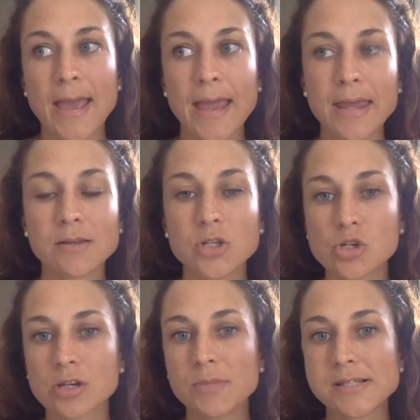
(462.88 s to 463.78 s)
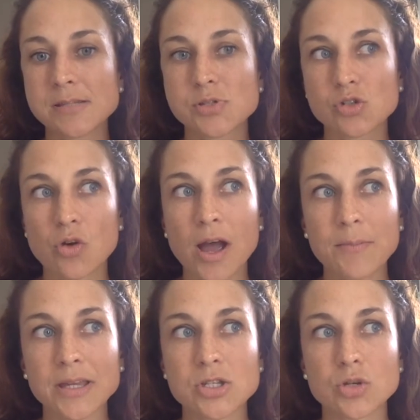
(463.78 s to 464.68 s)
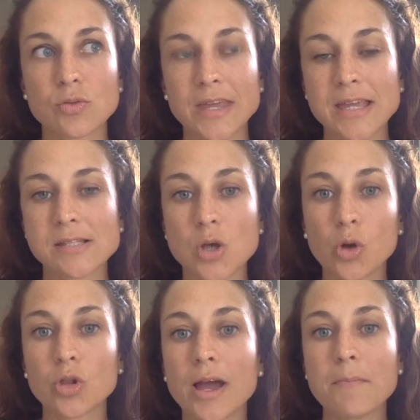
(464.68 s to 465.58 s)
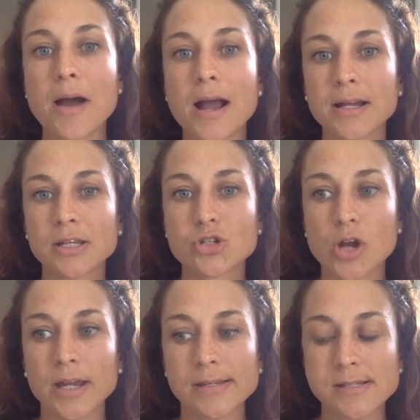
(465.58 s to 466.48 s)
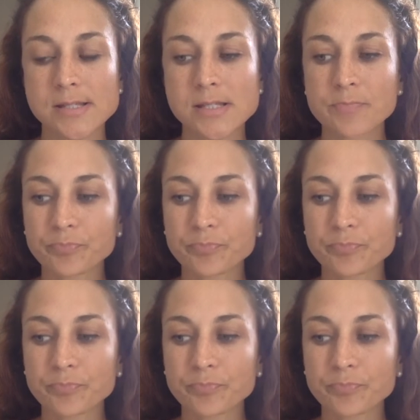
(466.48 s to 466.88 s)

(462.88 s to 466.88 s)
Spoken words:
And you can be subscribing to these online marketing trainers,